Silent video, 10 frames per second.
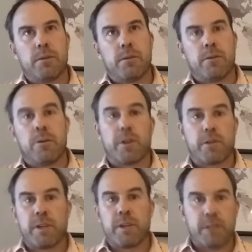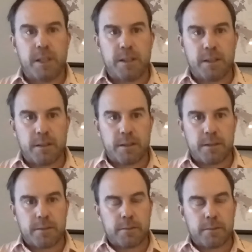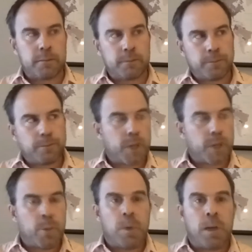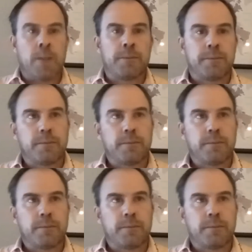for three reasons. One,